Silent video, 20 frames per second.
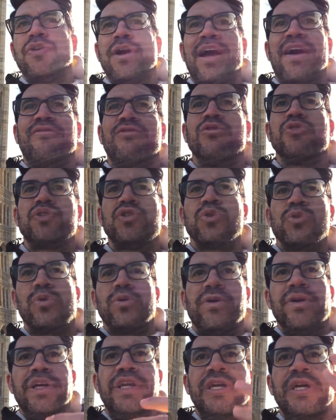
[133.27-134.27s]
travel
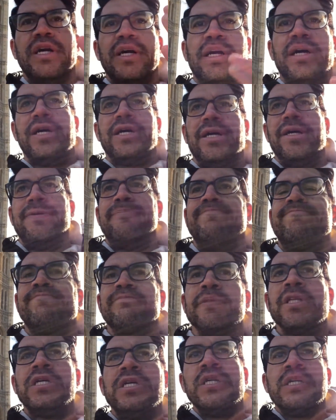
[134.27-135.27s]
story.
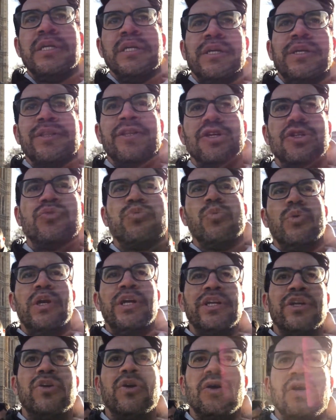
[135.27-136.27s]
There's
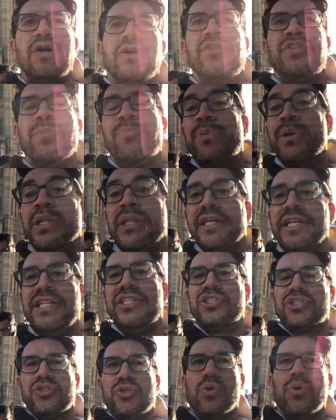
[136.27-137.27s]
one called the
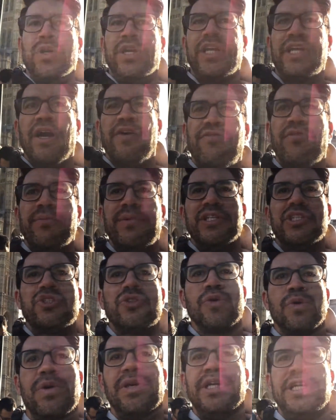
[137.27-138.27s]
police story, government
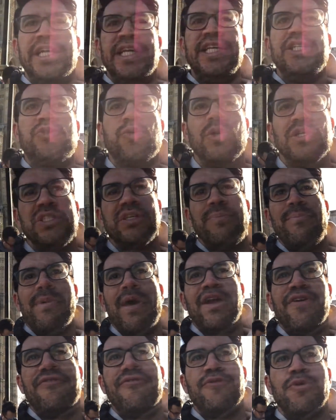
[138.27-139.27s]
story. And each one's a
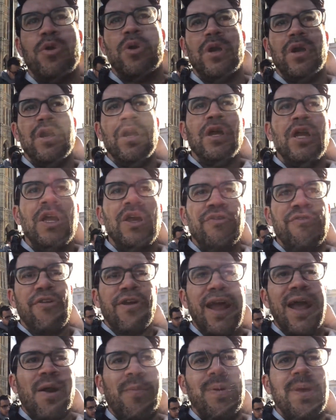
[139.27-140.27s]
metaphor
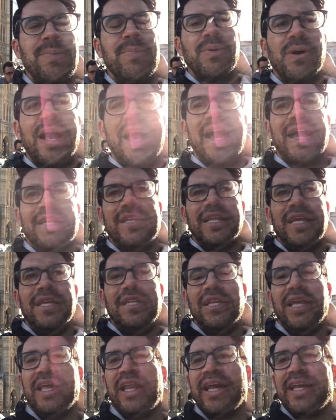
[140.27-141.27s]
for how people act.
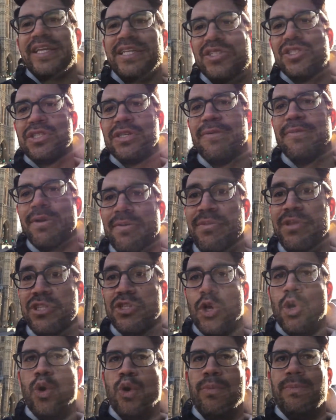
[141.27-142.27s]
And I can sum up
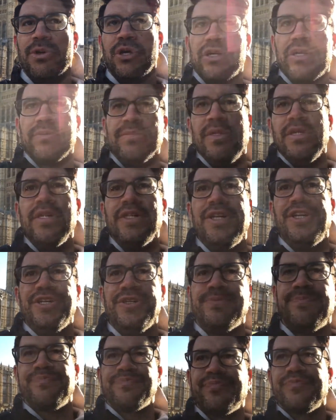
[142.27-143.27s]
this whole book.
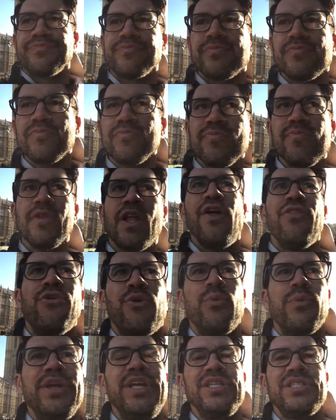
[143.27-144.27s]

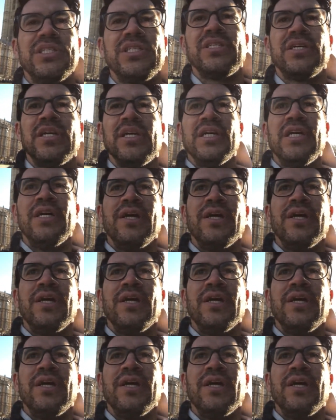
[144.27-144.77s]
The reason